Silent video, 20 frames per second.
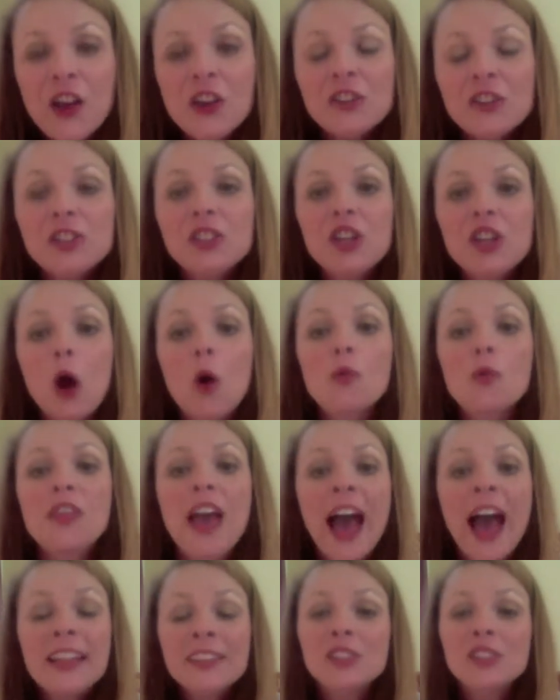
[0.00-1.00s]
So
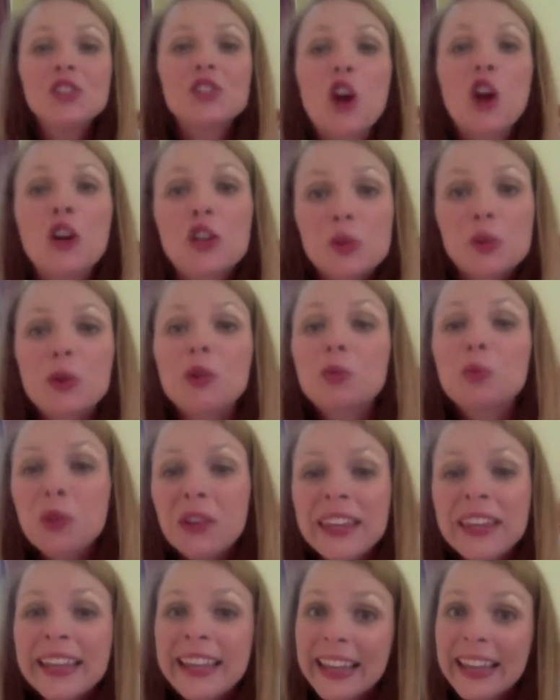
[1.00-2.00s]
that starts with
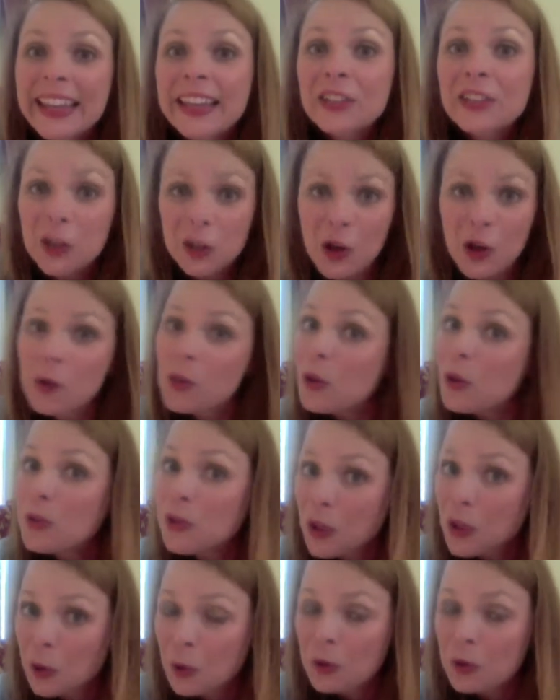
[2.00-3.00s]
really getting to know
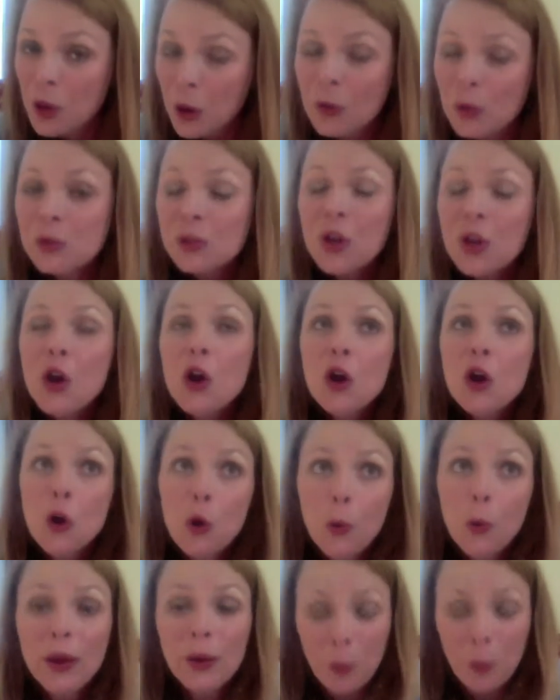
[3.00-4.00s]
those
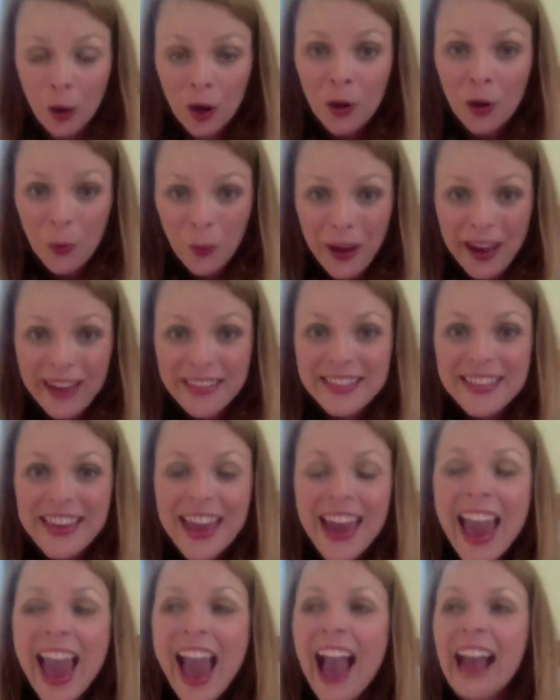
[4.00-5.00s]
who we work with,
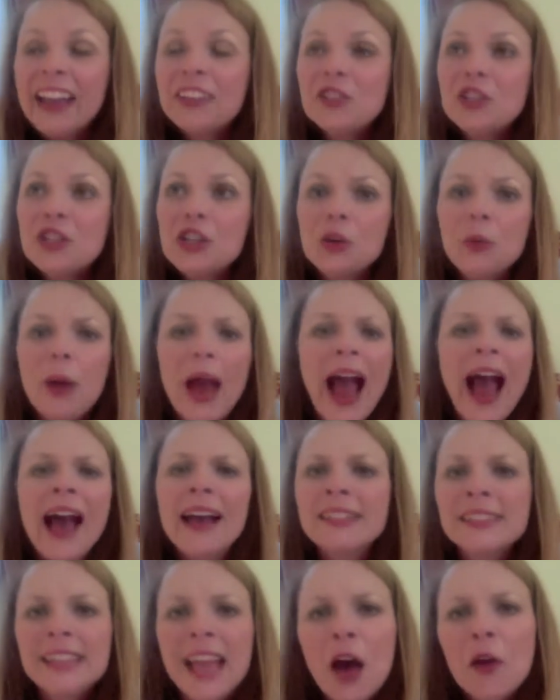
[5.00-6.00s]
and to
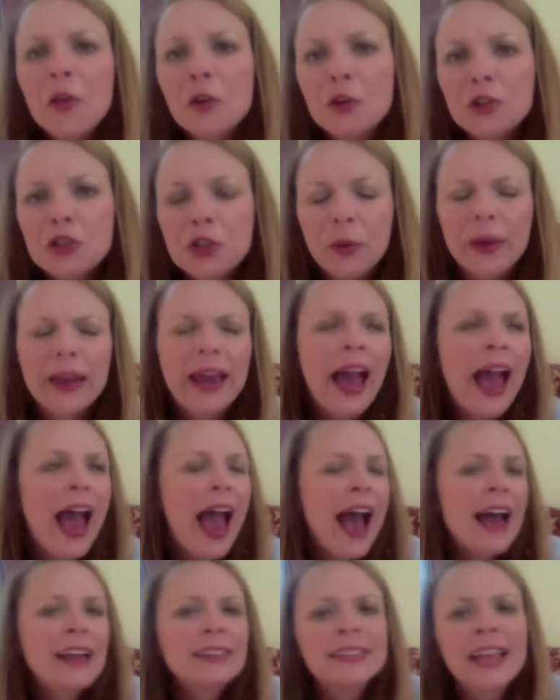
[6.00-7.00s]
ask how they're doing.
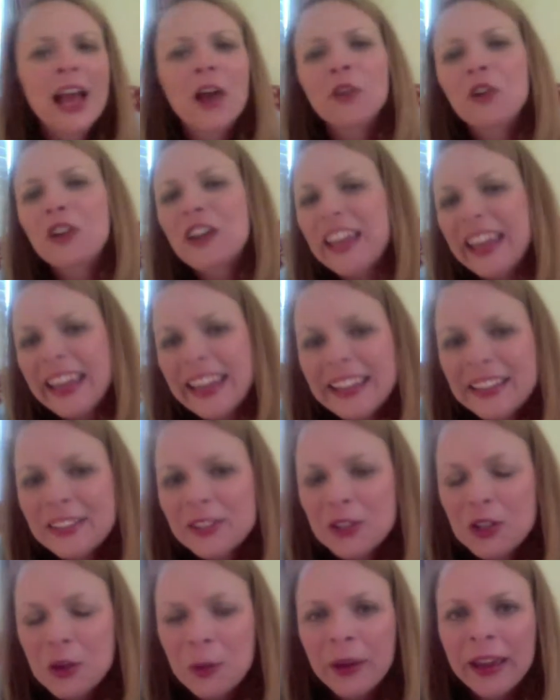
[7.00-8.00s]
Ask how their kid
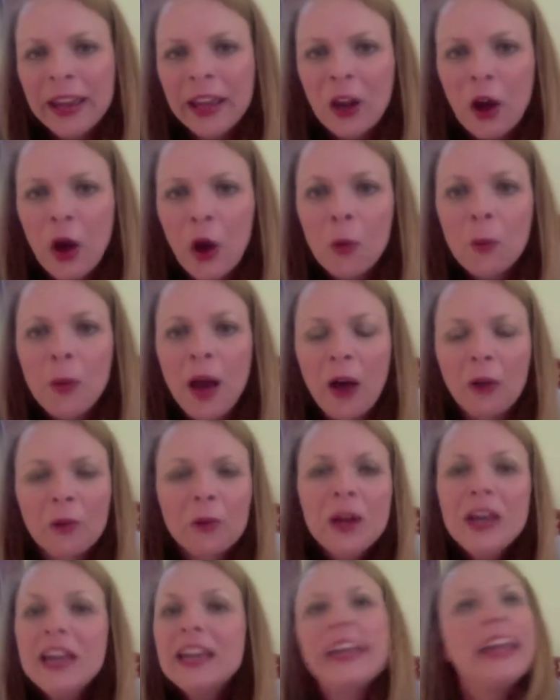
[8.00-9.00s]
is doing at home, how
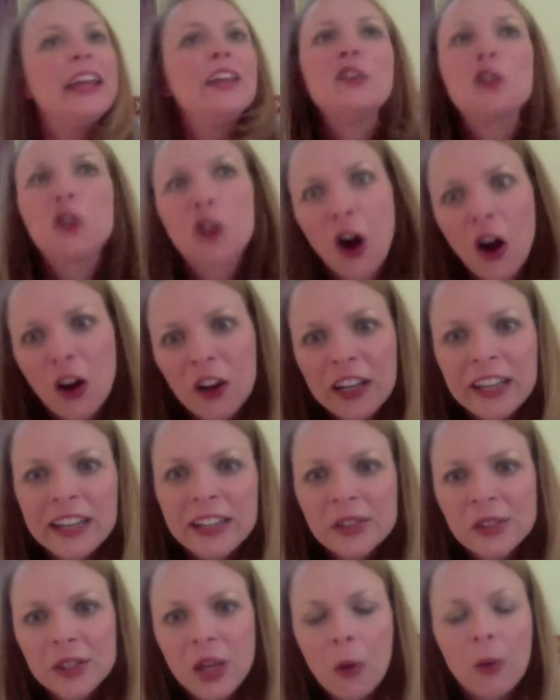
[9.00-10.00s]
kindergarten
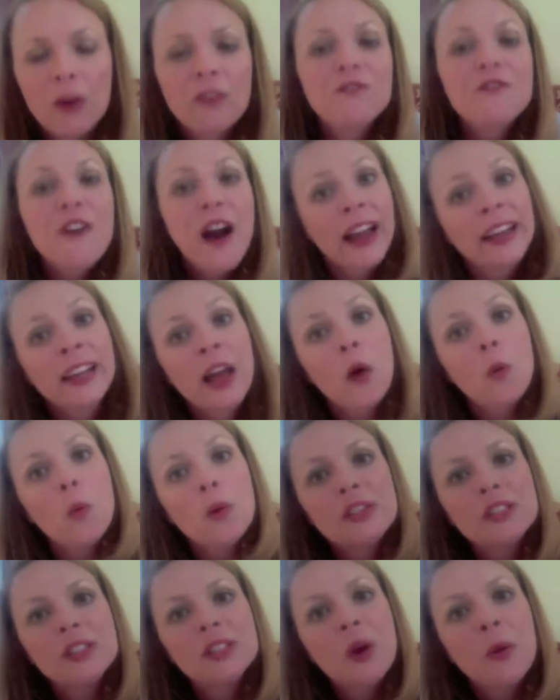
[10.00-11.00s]
is going. Find out
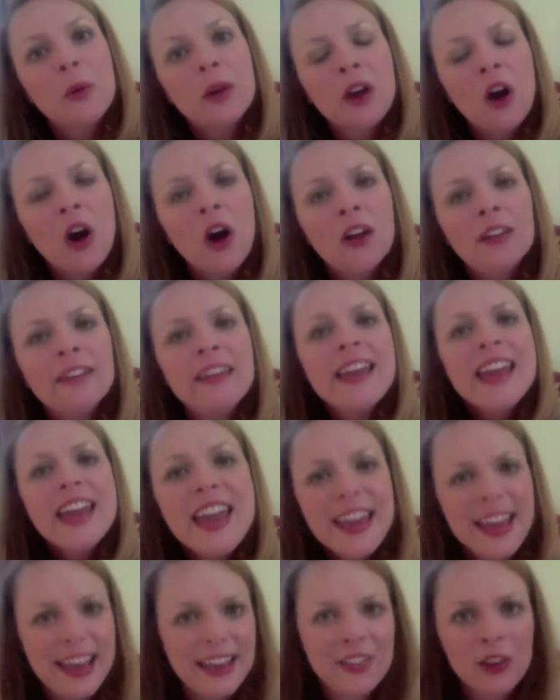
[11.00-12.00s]
what's going on
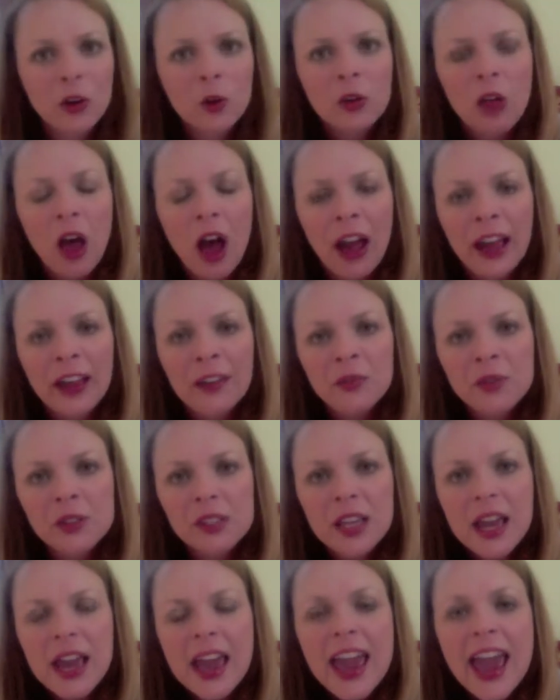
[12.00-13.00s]
in their
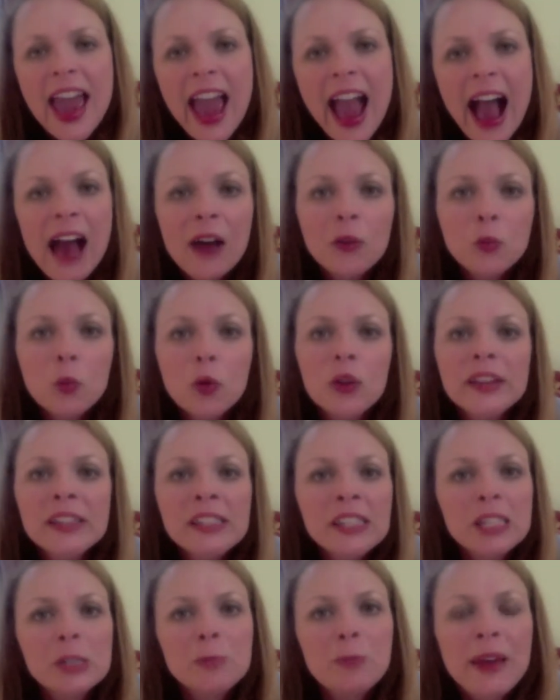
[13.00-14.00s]
lives and really
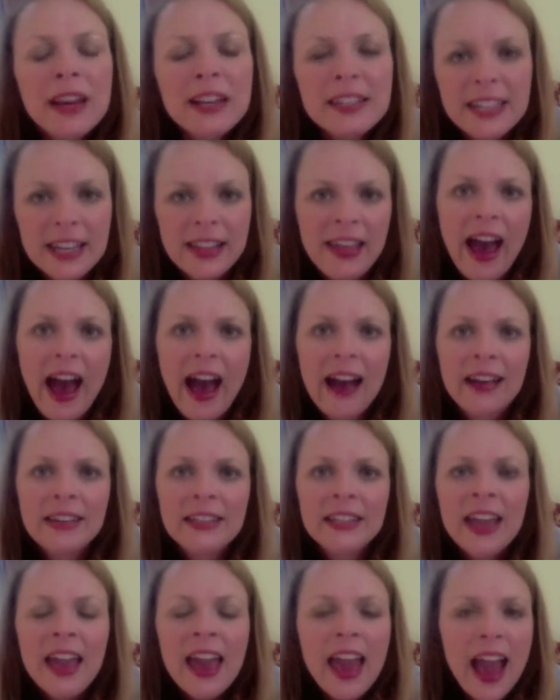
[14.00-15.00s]
speak to
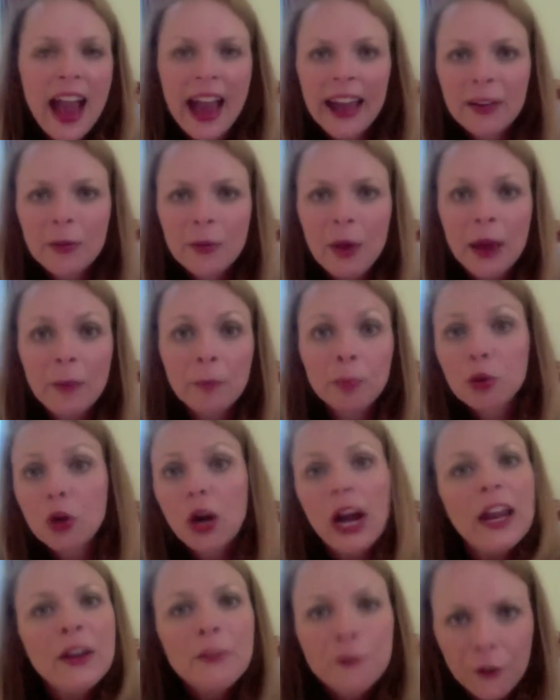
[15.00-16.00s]
that and
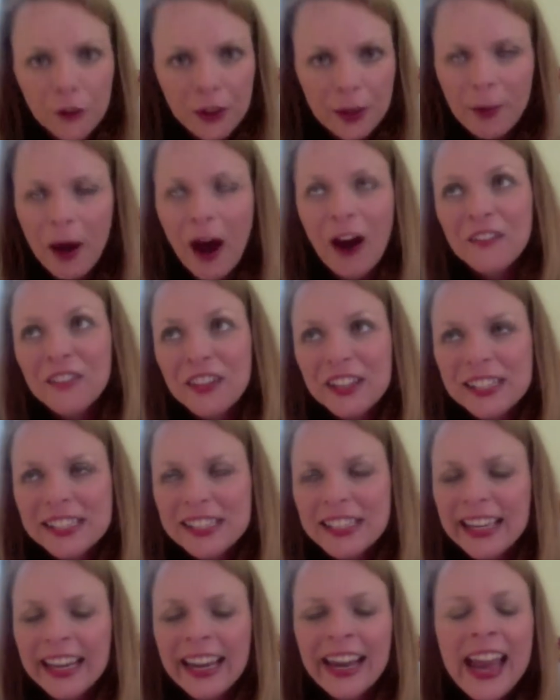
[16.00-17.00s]
pray for them,
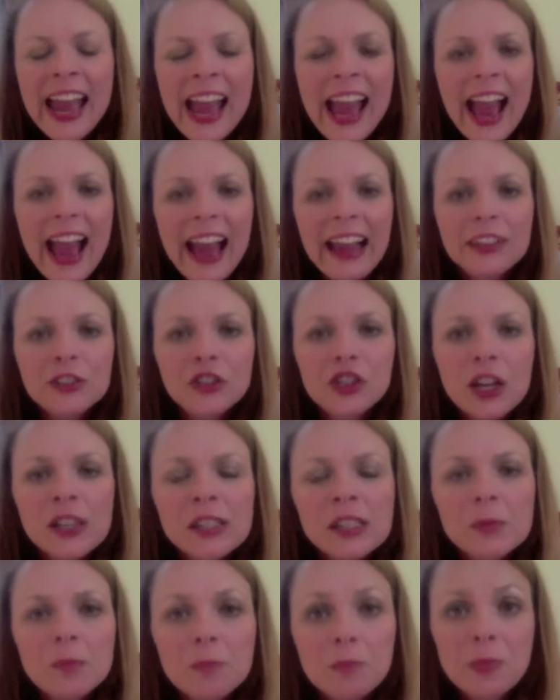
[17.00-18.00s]
obviously. And
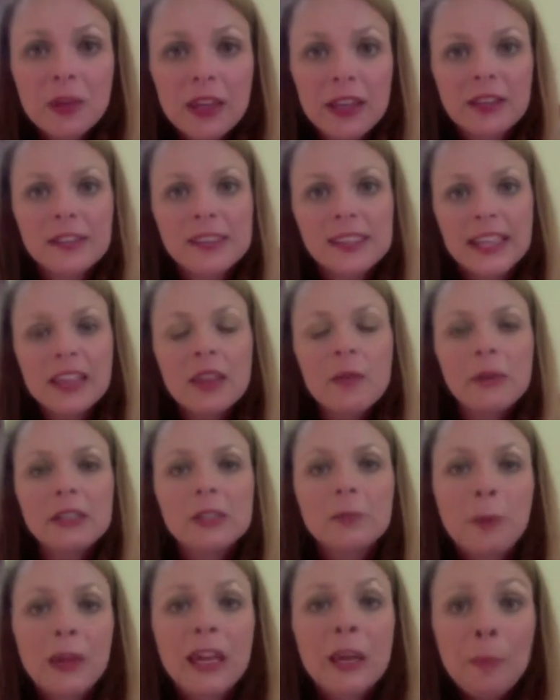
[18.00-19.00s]
just see them
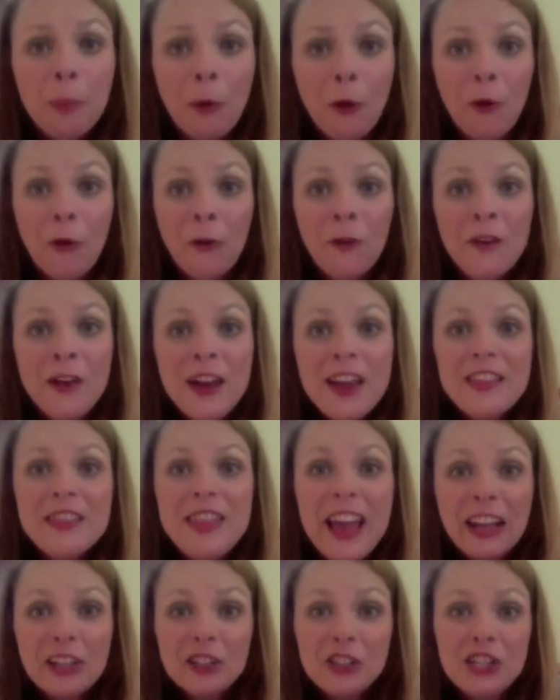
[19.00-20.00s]
as people
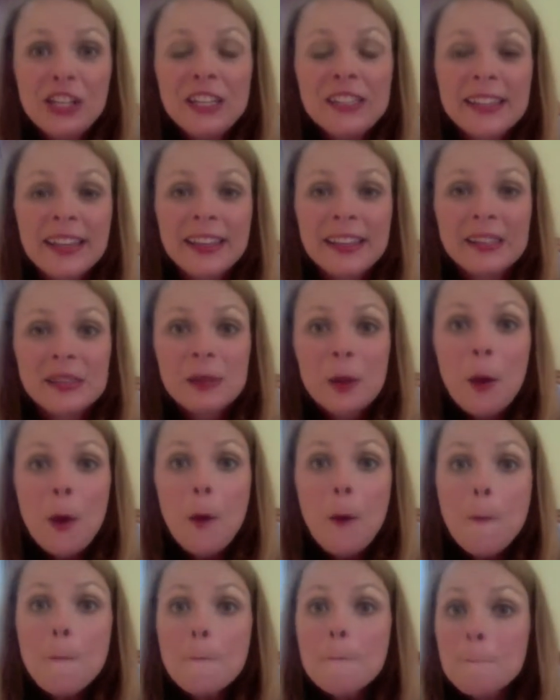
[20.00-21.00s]
that Jesus
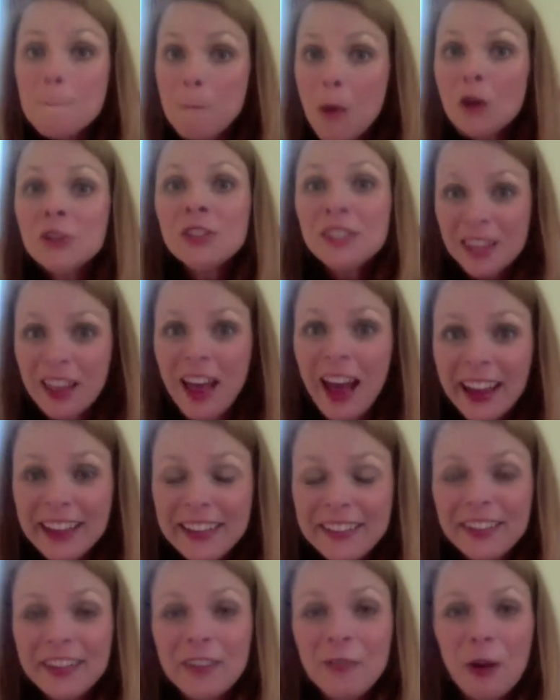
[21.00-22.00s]
most
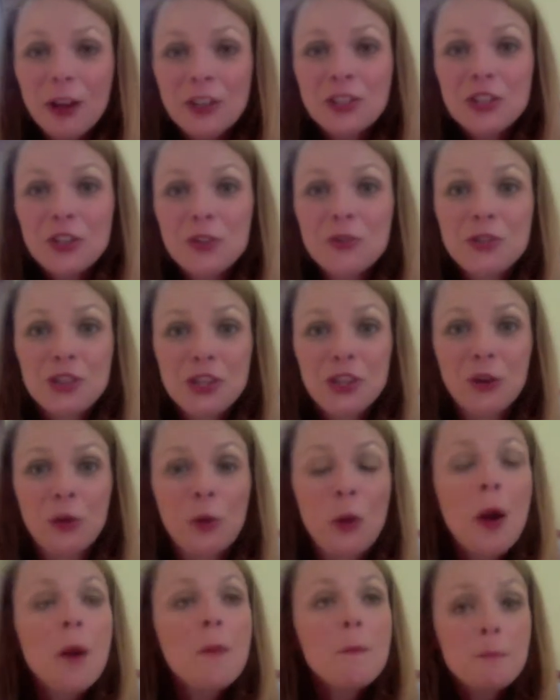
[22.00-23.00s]
likely wants you
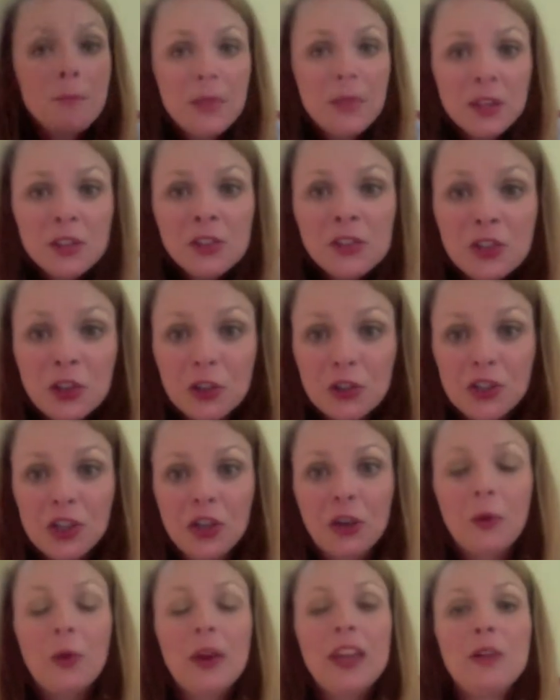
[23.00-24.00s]
to minister
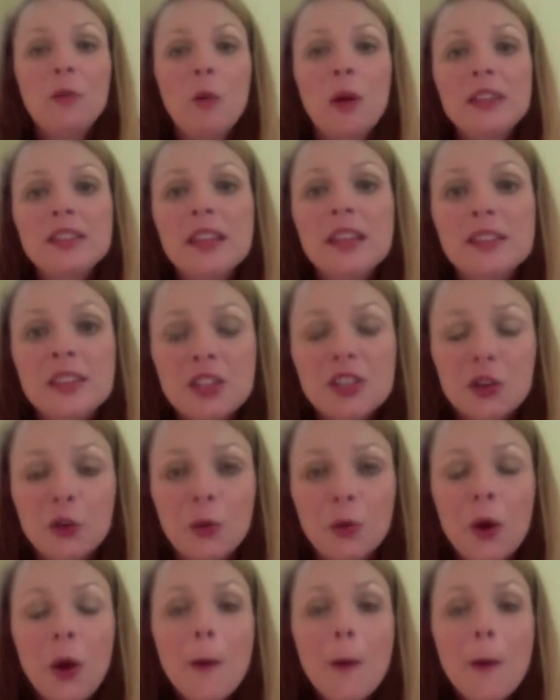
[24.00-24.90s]
to. He wants us to